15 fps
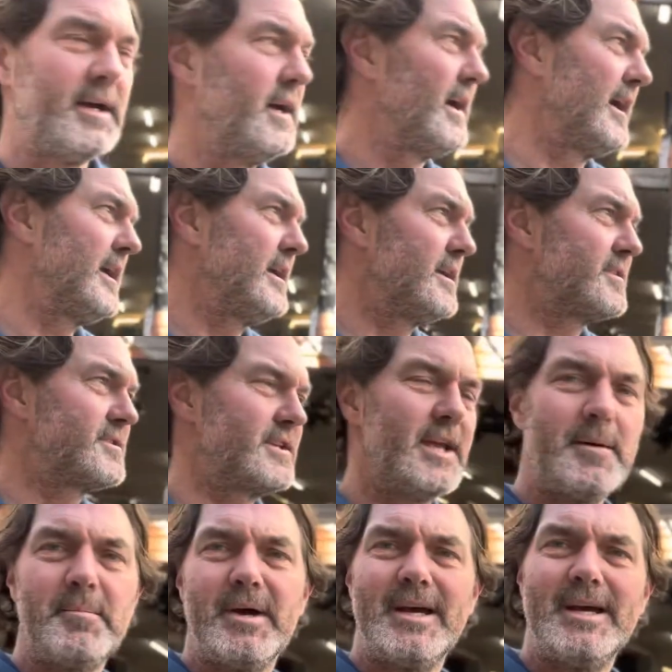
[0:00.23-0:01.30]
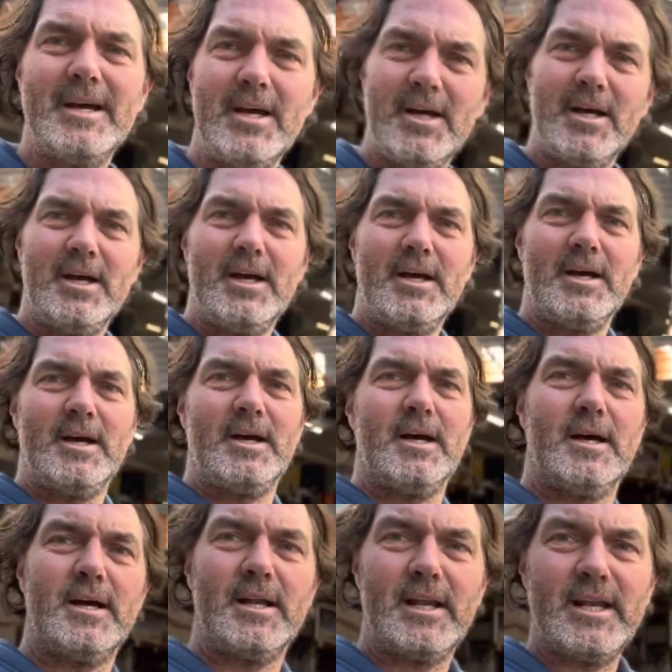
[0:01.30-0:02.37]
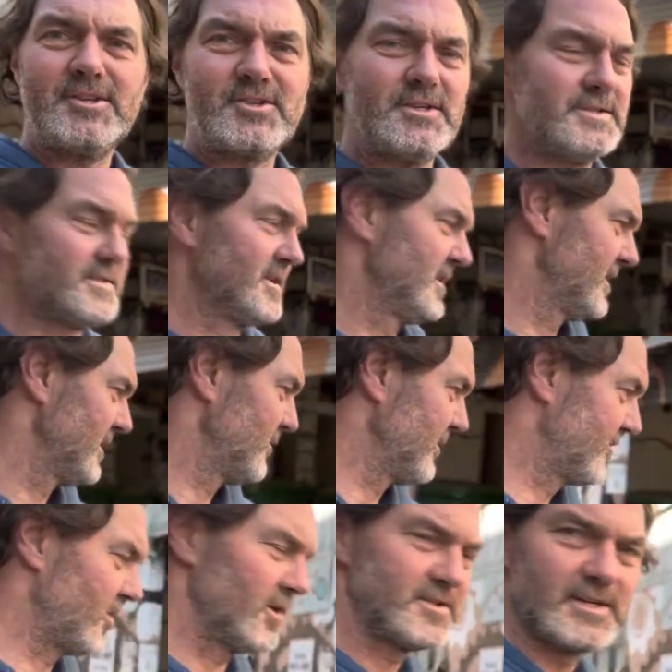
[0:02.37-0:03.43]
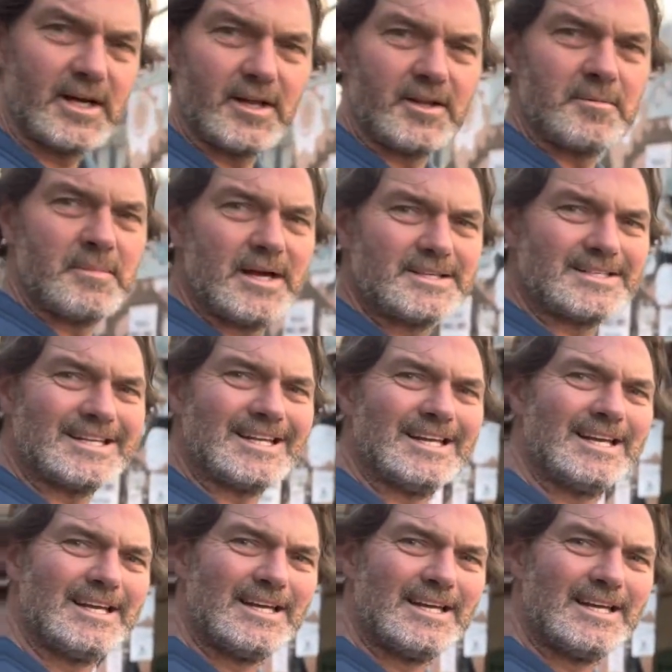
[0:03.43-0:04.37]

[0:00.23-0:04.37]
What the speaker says: Hey, Seb, legend. We've got the amazing